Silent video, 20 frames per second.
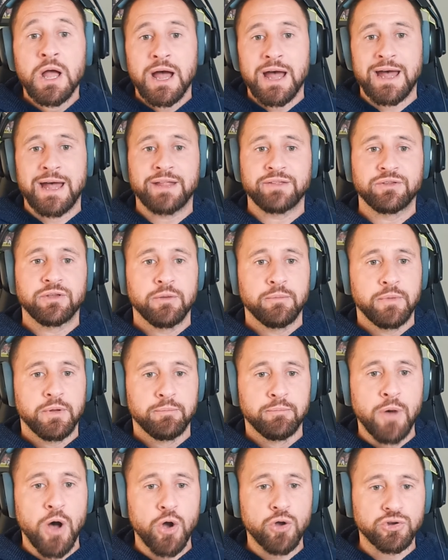And
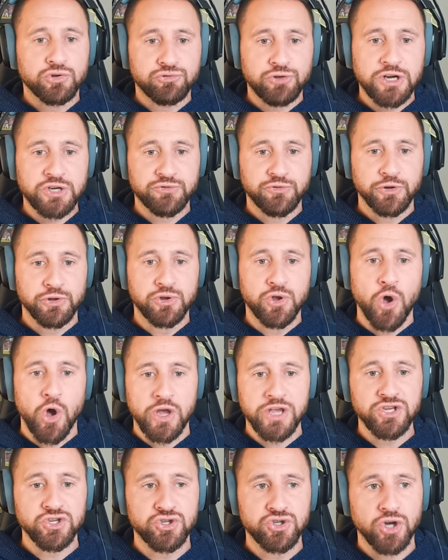Marcus Rashford got
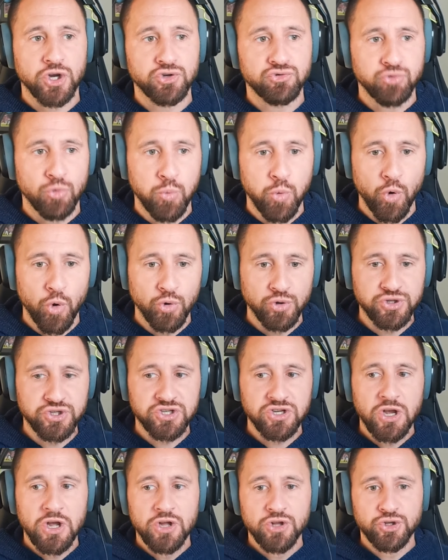his just
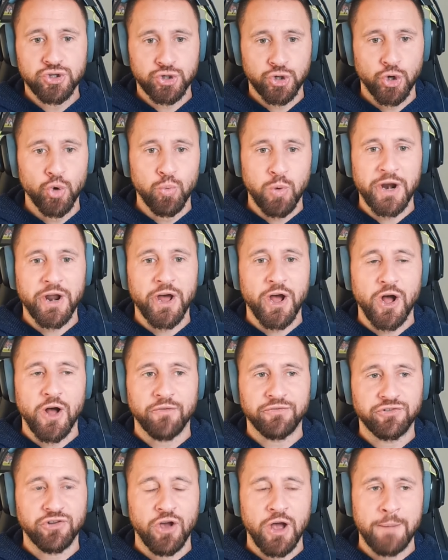rewards 2 1 at
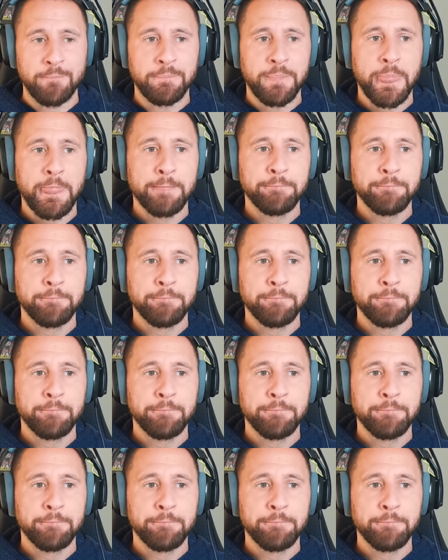half time.